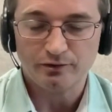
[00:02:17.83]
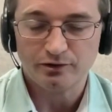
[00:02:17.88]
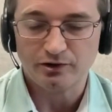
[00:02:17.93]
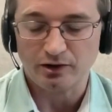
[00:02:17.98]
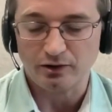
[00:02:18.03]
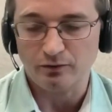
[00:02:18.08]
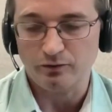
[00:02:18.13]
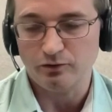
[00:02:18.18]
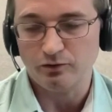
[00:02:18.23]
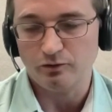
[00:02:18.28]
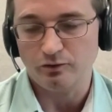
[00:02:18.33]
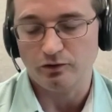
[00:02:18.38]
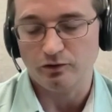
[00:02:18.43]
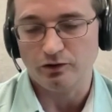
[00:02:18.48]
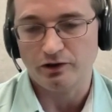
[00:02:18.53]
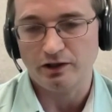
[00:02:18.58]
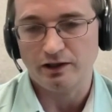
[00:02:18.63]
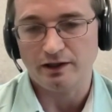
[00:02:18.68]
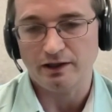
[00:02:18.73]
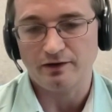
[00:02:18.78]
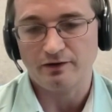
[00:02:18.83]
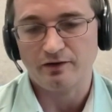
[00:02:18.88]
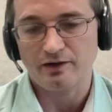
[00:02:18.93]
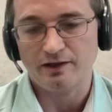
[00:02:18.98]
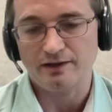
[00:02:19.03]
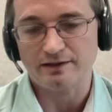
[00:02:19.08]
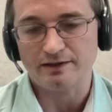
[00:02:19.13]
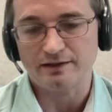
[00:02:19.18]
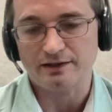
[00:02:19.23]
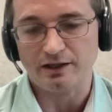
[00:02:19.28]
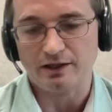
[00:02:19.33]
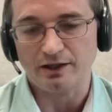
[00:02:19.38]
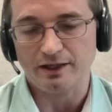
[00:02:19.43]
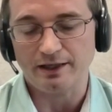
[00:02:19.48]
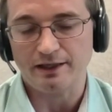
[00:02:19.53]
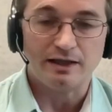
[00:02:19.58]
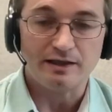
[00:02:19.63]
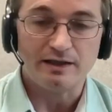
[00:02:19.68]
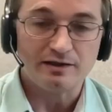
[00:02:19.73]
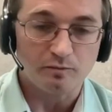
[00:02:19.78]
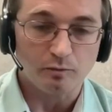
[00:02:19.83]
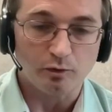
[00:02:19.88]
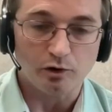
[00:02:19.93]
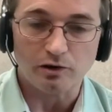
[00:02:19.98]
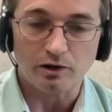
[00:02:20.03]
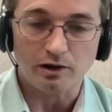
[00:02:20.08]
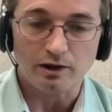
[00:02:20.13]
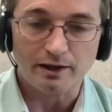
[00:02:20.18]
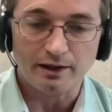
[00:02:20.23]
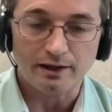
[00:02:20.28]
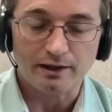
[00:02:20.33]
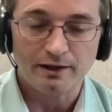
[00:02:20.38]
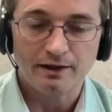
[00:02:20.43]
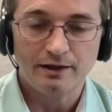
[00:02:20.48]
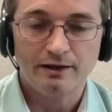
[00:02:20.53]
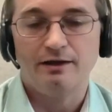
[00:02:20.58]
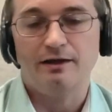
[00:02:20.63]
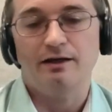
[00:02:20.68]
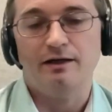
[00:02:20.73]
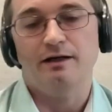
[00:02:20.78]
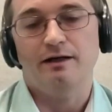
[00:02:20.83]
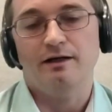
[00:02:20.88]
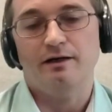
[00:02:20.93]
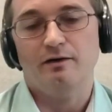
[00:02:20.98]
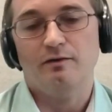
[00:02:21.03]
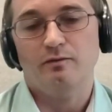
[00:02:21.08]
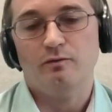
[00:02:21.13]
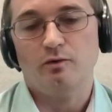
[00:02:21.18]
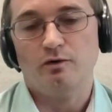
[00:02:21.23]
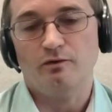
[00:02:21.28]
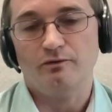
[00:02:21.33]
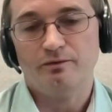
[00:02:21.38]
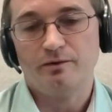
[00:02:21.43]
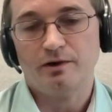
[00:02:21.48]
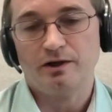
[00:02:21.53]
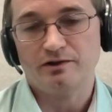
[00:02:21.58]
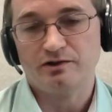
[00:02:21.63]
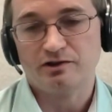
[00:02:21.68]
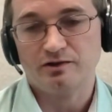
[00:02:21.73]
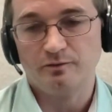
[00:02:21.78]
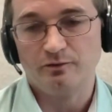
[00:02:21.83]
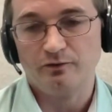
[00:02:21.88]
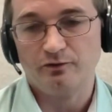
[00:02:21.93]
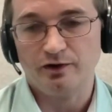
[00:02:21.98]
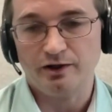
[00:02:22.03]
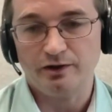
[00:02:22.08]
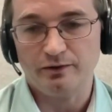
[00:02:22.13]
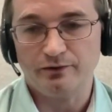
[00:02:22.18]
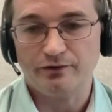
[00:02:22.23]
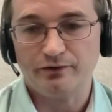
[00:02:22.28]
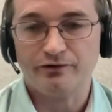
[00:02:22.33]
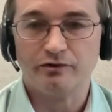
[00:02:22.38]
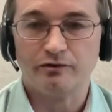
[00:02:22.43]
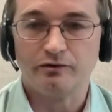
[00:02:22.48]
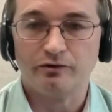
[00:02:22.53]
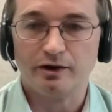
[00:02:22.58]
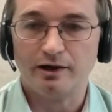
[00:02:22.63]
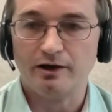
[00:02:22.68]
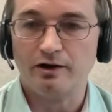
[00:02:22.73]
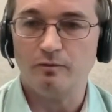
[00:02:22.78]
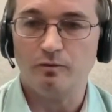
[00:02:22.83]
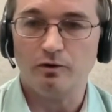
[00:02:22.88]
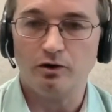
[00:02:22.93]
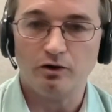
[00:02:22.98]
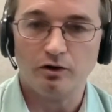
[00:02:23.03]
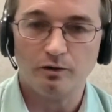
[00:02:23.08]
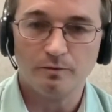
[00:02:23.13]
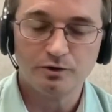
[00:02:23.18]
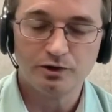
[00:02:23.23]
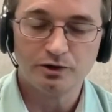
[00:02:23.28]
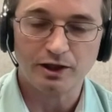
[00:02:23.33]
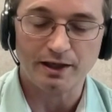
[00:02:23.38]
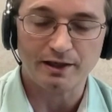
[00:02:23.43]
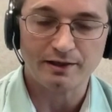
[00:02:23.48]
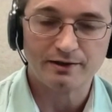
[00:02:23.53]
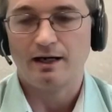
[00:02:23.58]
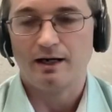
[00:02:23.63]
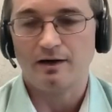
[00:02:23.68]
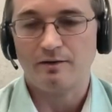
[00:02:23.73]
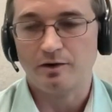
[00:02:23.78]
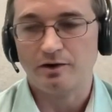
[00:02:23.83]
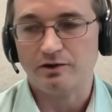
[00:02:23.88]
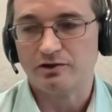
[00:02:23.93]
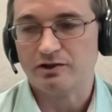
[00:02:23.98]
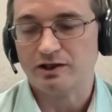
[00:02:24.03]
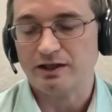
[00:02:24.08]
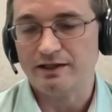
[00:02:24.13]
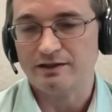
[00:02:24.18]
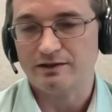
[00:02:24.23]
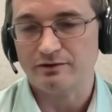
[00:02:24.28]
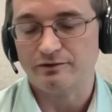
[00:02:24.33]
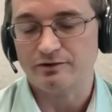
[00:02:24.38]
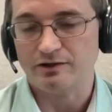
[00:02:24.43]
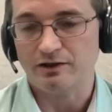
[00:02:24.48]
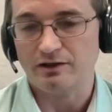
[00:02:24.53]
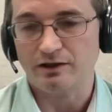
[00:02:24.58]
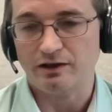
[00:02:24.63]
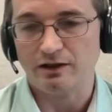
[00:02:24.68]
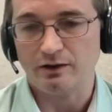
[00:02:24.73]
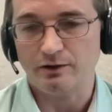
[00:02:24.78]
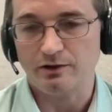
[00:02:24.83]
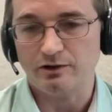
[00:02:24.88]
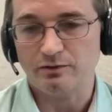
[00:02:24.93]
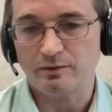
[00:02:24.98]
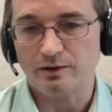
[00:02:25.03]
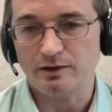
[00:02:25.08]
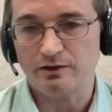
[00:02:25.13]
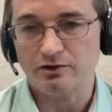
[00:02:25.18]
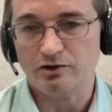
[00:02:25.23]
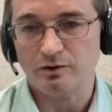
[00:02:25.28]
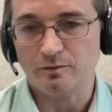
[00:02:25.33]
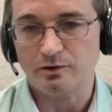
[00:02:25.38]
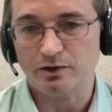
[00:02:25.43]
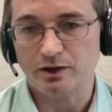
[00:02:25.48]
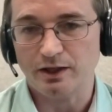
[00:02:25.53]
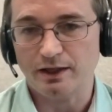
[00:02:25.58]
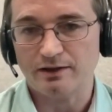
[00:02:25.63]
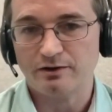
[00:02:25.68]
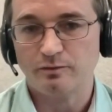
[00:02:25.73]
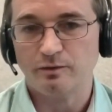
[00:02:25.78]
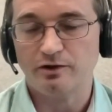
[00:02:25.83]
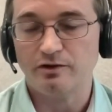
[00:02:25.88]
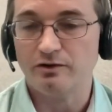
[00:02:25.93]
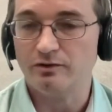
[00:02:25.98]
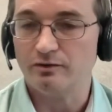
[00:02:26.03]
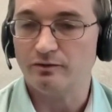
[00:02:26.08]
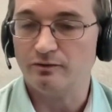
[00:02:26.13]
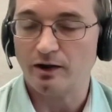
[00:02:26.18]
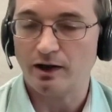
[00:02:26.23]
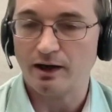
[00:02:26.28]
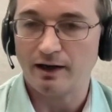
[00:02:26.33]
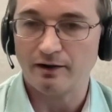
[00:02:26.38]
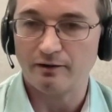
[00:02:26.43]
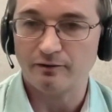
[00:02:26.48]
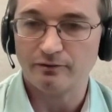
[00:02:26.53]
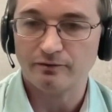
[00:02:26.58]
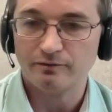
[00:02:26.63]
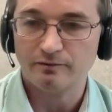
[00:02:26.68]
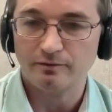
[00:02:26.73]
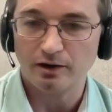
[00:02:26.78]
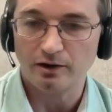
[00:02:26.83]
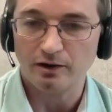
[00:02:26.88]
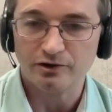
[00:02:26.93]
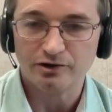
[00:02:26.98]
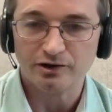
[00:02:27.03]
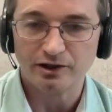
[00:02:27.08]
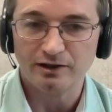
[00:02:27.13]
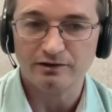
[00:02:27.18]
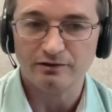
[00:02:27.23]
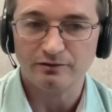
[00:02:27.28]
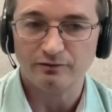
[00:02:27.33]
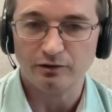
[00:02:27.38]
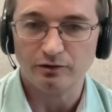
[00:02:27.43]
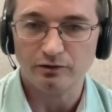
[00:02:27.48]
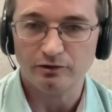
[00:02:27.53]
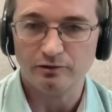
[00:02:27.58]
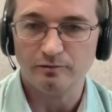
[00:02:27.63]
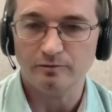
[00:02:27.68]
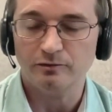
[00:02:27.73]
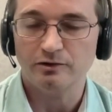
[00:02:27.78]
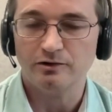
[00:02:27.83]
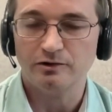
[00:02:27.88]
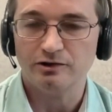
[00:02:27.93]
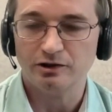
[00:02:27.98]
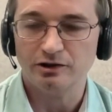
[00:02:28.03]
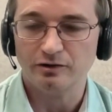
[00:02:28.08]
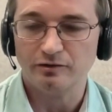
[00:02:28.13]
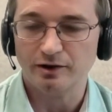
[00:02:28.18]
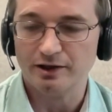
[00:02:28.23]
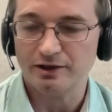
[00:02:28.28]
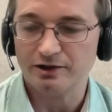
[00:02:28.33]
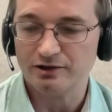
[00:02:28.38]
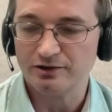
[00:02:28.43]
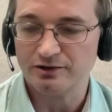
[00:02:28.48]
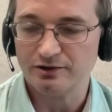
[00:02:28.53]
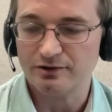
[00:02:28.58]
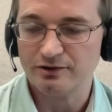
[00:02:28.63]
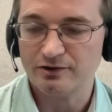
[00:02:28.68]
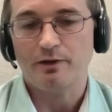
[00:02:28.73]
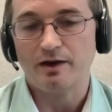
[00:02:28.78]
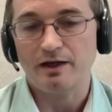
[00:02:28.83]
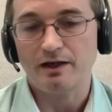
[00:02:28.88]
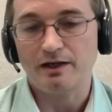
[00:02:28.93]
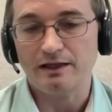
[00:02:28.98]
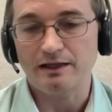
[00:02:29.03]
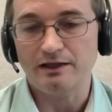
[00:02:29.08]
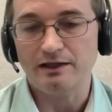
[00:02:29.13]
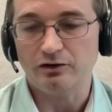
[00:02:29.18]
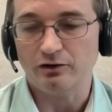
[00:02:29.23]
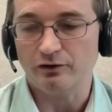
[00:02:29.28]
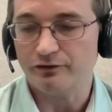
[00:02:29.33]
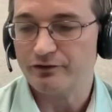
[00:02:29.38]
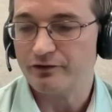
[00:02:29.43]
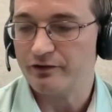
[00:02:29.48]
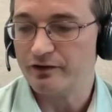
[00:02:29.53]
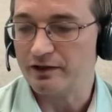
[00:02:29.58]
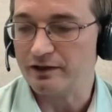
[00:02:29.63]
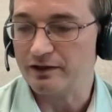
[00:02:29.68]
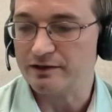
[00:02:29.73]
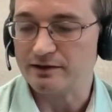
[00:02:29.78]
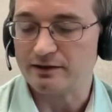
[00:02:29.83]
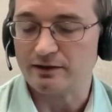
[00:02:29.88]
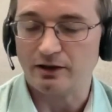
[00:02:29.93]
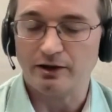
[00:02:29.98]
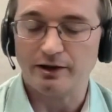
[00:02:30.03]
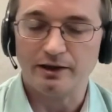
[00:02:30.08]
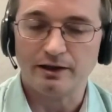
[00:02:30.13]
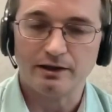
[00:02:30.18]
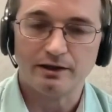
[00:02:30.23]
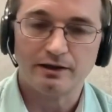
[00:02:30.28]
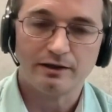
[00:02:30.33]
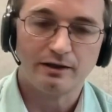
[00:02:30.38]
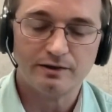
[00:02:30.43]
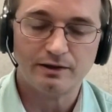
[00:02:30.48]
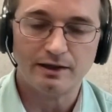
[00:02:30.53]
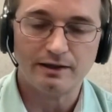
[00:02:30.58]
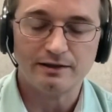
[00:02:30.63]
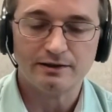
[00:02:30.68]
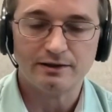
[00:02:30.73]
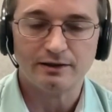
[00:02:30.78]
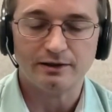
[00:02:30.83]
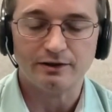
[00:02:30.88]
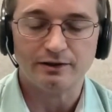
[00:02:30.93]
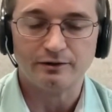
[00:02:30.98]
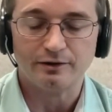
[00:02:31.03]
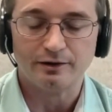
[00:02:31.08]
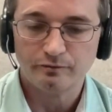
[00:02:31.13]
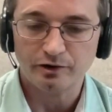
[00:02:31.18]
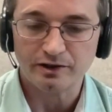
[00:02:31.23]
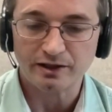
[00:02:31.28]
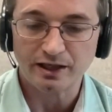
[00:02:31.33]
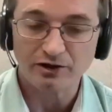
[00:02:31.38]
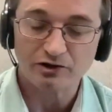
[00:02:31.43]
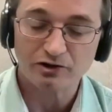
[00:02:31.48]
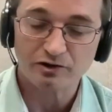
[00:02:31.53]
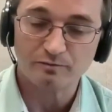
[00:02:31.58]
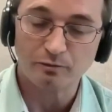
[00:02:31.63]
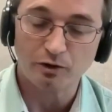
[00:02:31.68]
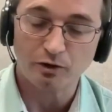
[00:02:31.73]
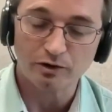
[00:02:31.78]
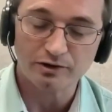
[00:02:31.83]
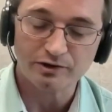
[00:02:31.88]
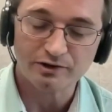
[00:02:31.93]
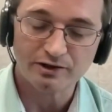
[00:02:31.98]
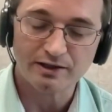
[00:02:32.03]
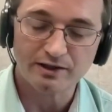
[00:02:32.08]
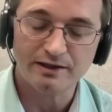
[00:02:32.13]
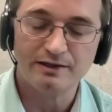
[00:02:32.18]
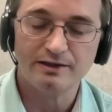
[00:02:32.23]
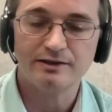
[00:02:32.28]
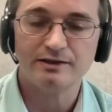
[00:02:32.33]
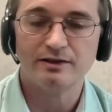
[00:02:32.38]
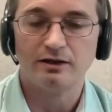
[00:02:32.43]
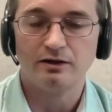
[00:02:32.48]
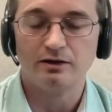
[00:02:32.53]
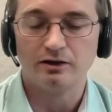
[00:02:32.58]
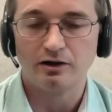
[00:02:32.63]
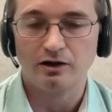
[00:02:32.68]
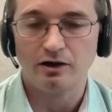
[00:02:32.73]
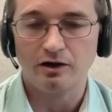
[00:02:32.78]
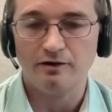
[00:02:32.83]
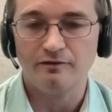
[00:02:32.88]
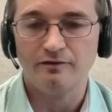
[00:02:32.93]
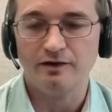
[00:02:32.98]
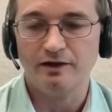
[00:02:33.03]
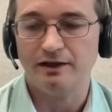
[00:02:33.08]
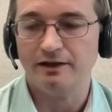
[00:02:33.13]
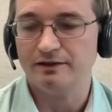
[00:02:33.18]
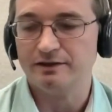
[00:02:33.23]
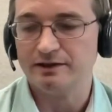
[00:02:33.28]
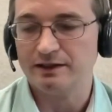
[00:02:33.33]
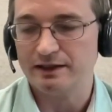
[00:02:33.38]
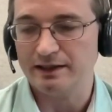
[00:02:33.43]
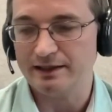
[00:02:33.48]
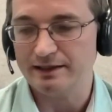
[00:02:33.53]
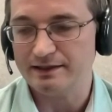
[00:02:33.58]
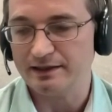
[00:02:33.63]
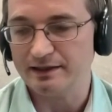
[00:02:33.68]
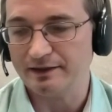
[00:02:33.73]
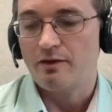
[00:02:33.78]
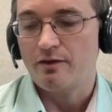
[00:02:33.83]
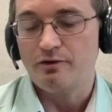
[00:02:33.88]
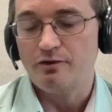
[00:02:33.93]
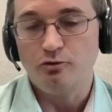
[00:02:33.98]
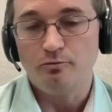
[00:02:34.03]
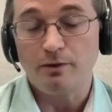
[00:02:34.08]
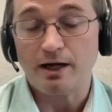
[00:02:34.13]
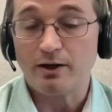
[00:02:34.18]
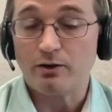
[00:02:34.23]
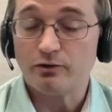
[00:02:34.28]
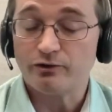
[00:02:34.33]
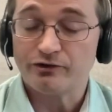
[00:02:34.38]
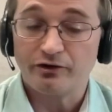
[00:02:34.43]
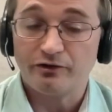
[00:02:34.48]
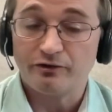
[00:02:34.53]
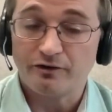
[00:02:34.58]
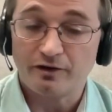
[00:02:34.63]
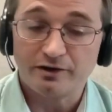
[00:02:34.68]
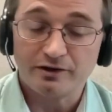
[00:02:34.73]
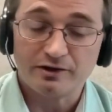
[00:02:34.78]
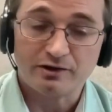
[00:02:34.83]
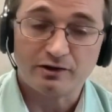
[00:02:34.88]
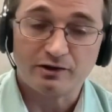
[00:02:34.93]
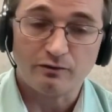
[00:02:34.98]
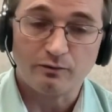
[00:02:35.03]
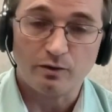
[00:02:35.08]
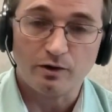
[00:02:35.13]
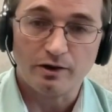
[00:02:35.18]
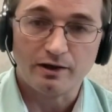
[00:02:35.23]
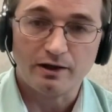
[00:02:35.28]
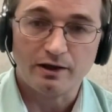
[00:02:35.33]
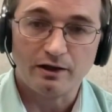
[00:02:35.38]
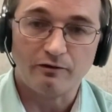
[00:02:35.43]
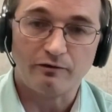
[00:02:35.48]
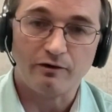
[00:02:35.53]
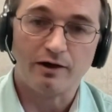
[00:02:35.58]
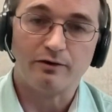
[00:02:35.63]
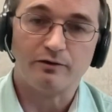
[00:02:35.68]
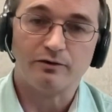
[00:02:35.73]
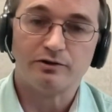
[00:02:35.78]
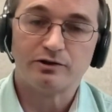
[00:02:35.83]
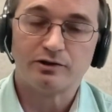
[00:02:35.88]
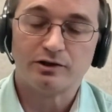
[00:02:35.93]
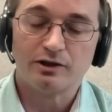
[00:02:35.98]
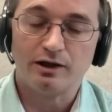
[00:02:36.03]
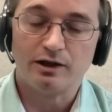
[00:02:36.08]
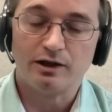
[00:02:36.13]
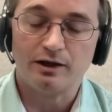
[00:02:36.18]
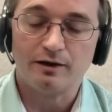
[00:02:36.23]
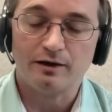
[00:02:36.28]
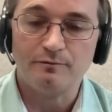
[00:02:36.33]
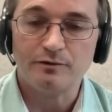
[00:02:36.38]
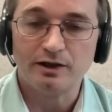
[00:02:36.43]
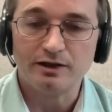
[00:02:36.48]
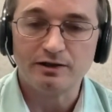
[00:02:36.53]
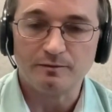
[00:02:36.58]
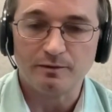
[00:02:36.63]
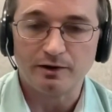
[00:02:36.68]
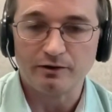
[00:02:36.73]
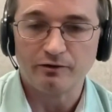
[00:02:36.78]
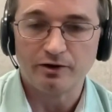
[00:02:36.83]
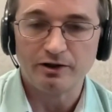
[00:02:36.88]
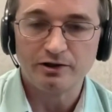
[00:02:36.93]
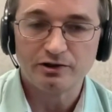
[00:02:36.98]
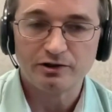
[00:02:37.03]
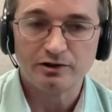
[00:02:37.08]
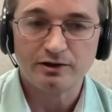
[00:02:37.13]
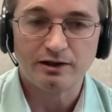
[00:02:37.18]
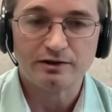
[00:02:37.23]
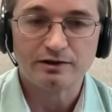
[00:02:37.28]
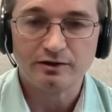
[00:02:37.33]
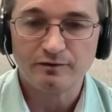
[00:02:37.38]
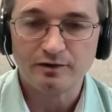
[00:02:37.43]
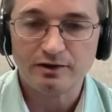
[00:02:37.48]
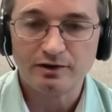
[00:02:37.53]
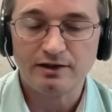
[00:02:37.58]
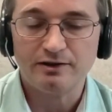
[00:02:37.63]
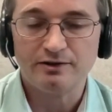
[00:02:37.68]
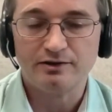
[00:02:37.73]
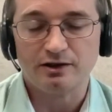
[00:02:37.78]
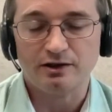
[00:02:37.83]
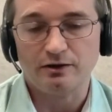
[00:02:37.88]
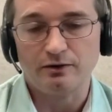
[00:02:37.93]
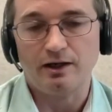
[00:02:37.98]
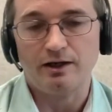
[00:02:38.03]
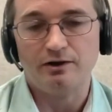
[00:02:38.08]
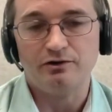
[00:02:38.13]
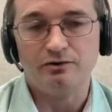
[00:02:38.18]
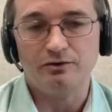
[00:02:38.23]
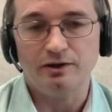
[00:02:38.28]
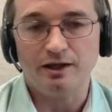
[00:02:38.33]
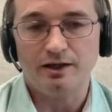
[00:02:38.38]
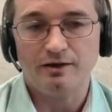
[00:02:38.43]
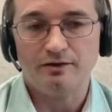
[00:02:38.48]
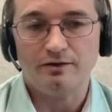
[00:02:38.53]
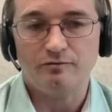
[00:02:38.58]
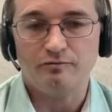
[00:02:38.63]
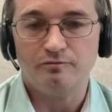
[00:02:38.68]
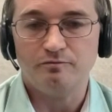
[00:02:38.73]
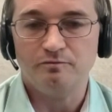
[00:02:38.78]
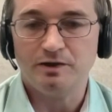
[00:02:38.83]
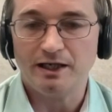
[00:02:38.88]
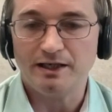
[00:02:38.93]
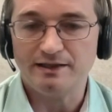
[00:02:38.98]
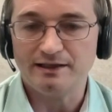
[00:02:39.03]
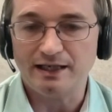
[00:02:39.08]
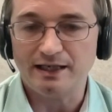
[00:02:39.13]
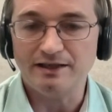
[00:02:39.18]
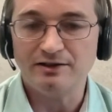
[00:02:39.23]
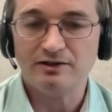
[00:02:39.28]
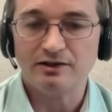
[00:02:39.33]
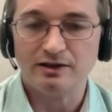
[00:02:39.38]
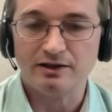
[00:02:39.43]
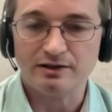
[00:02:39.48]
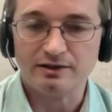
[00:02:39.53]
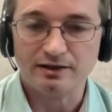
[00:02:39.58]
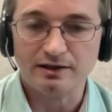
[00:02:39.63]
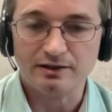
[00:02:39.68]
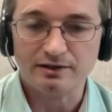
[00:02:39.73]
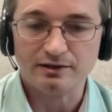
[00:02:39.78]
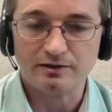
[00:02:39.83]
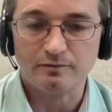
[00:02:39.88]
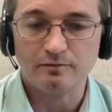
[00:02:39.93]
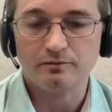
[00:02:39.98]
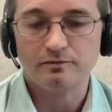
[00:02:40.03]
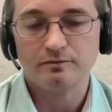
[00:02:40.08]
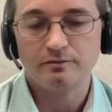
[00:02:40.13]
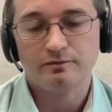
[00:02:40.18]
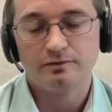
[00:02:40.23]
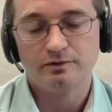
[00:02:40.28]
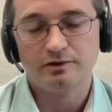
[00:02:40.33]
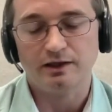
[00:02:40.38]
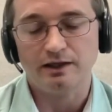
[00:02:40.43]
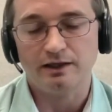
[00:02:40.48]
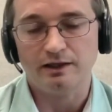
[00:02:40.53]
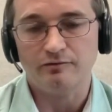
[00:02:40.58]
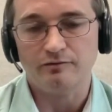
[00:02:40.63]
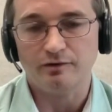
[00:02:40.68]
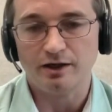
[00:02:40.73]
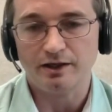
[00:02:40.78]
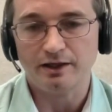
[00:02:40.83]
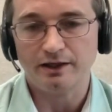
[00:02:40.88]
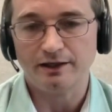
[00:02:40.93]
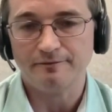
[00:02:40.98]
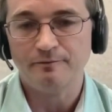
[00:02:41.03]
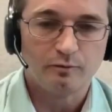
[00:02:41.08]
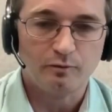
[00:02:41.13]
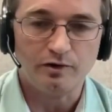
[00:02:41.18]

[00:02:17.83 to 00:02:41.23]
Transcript: So you're looking at things like data modeling, what custom fields to create on what object, how much data is going to go into each object, whether you have large data volume considerations, then leading on to things like data retention policies, archiving, deleting. You may also find yourself working around data migration activities. So how do you get the data into the system to get it running?